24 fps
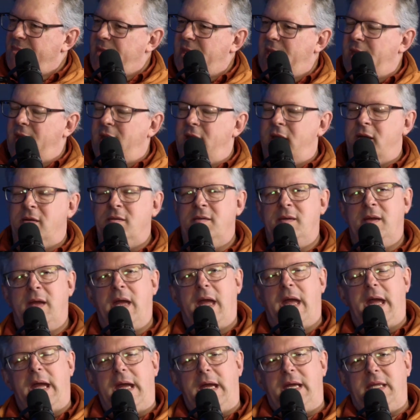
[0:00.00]
Yeah.
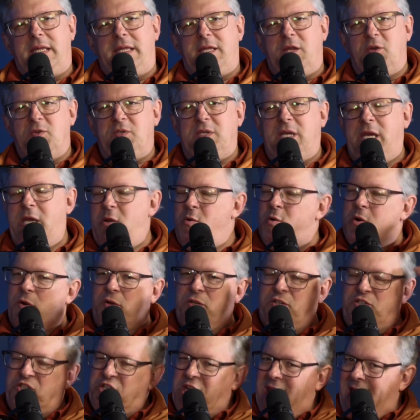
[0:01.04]
Those
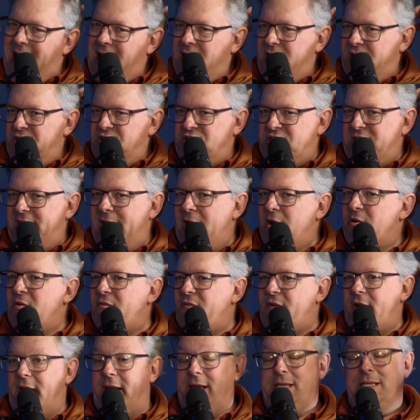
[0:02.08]
keywords, challenge,
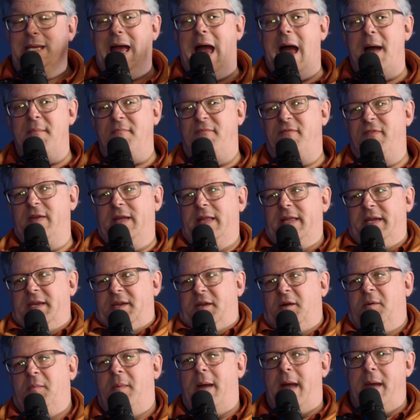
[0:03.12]
sacrifice, I'm feeling
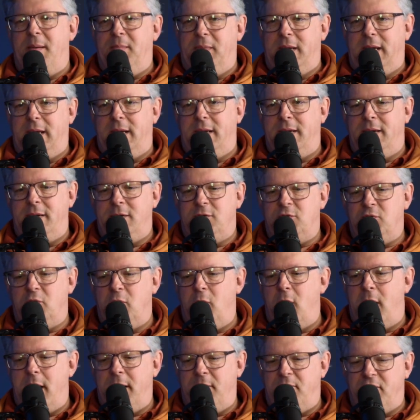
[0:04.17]
them. I mean,
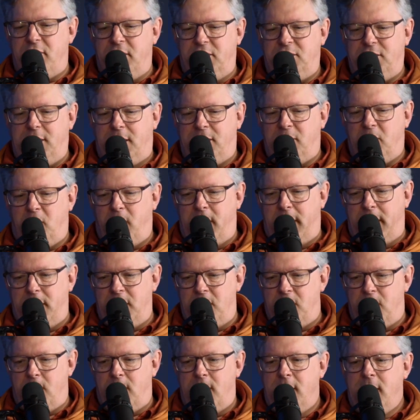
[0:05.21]
Drew, I appreciate the way
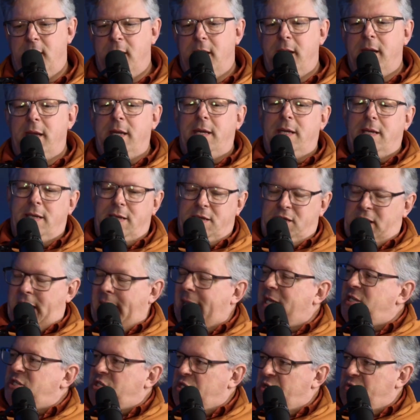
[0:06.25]
you're,
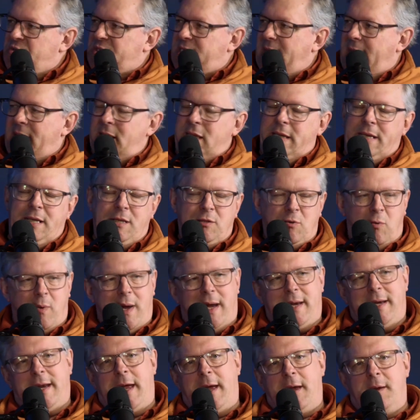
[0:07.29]
as you say, leading the
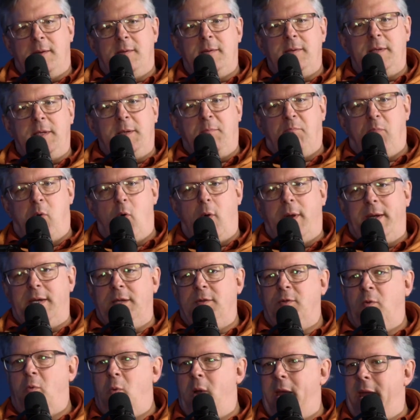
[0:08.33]
way, not
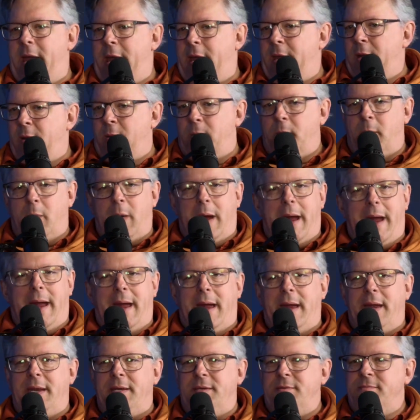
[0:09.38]
pointing the way,
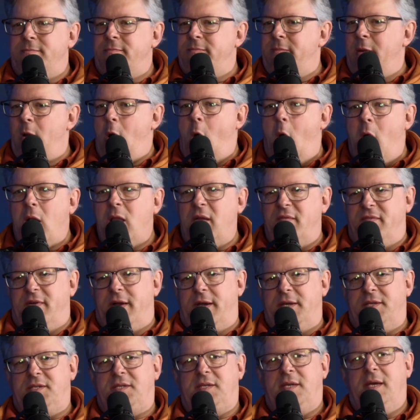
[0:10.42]
and all of
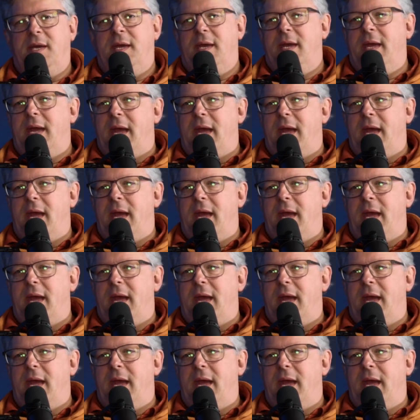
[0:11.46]
us.